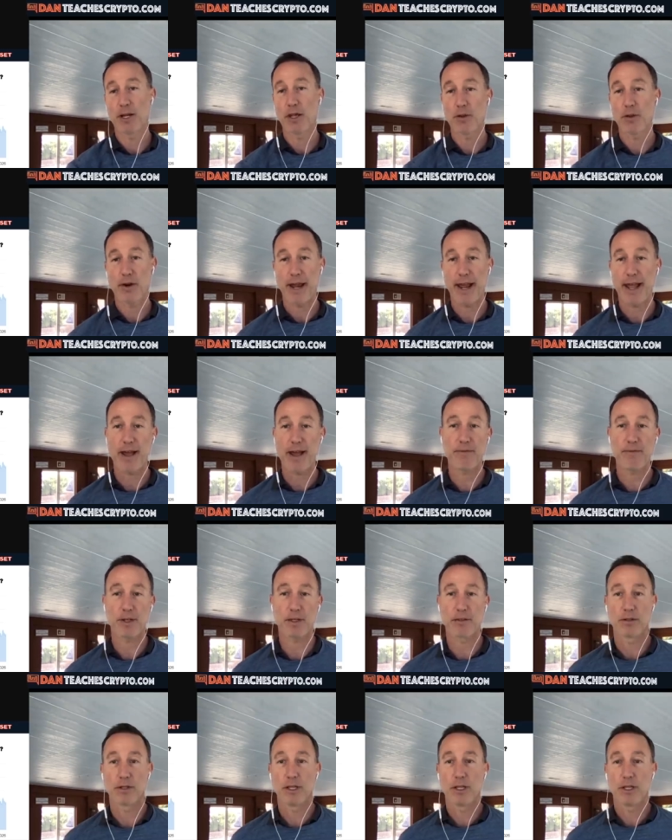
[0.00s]
to be another halving.
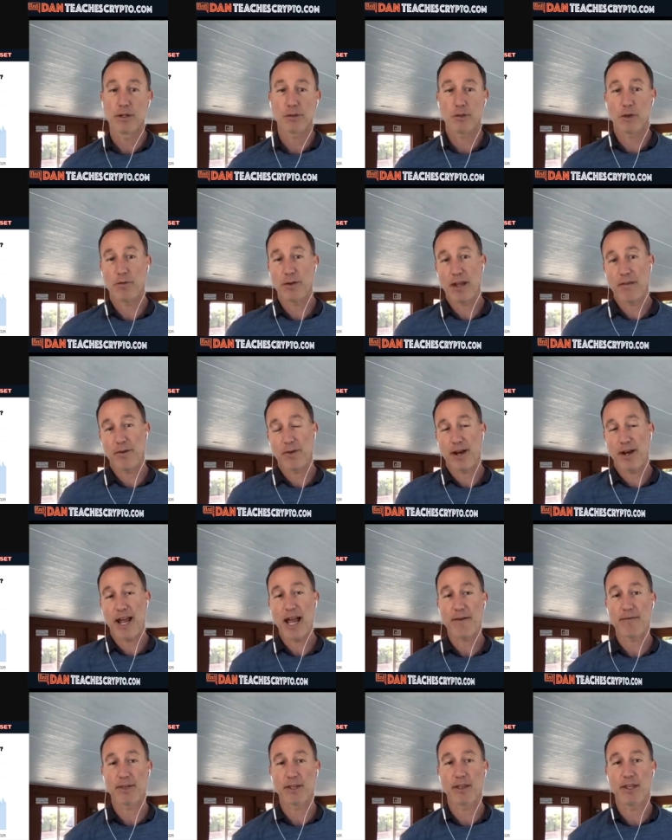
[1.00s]
So if we have another
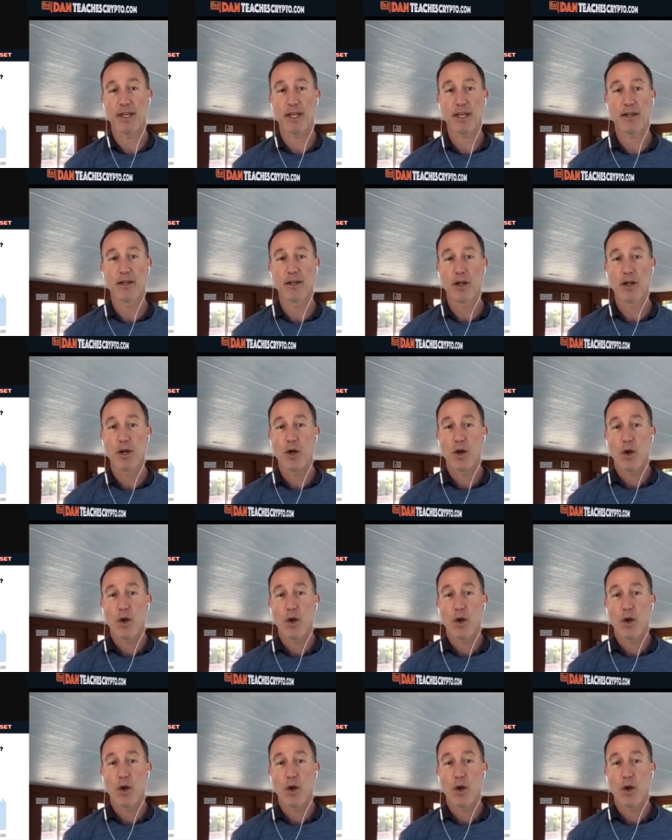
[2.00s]
halving, then